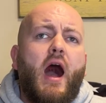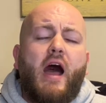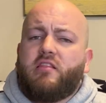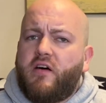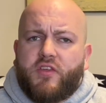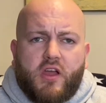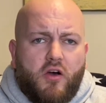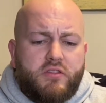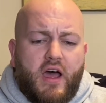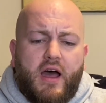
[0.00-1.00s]
I love the
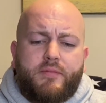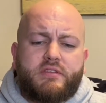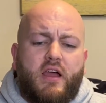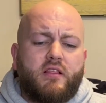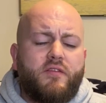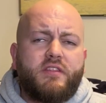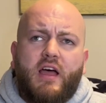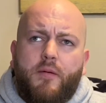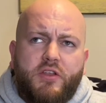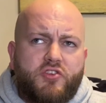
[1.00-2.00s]
codoms, I love the
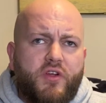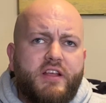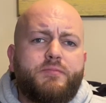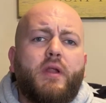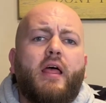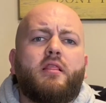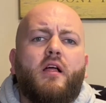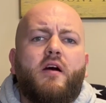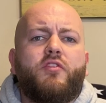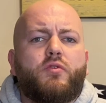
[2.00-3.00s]
dominant traits, but I
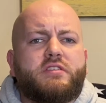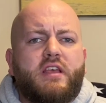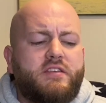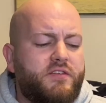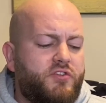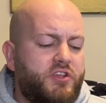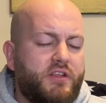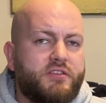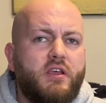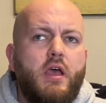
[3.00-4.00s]
love the recessive
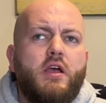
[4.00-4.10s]
genes.